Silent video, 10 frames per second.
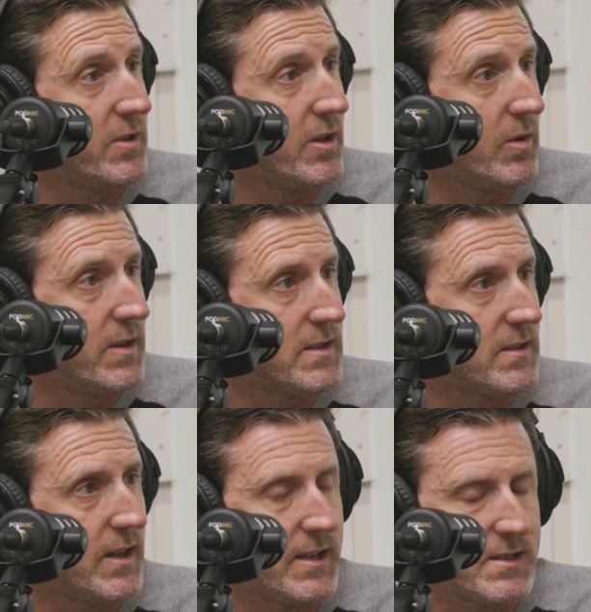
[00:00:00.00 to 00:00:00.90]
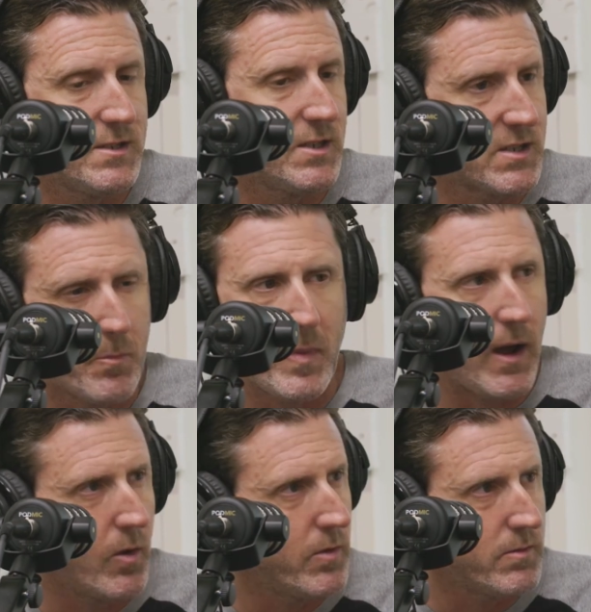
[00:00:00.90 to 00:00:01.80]
isn't just
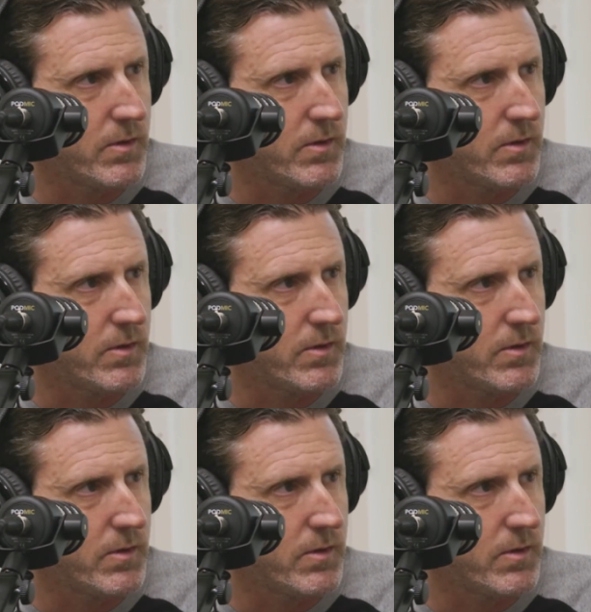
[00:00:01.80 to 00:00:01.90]
about,